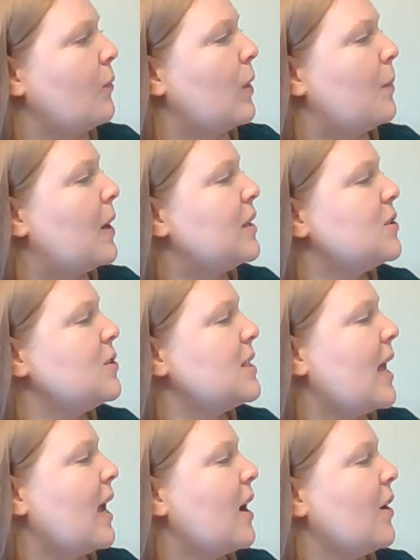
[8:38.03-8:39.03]
Rapunzel's
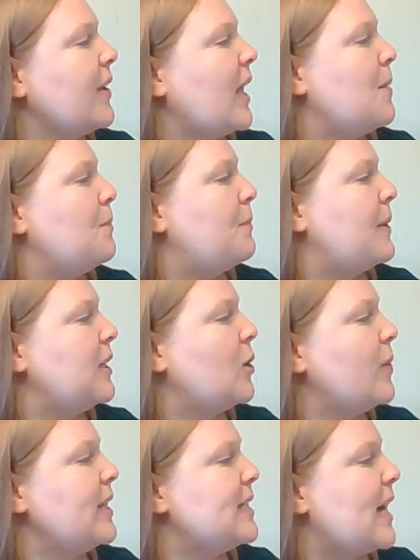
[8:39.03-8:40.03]
hair came
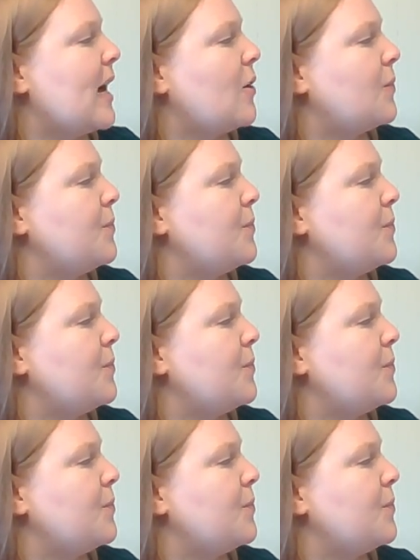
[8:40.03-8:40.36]
billowing down.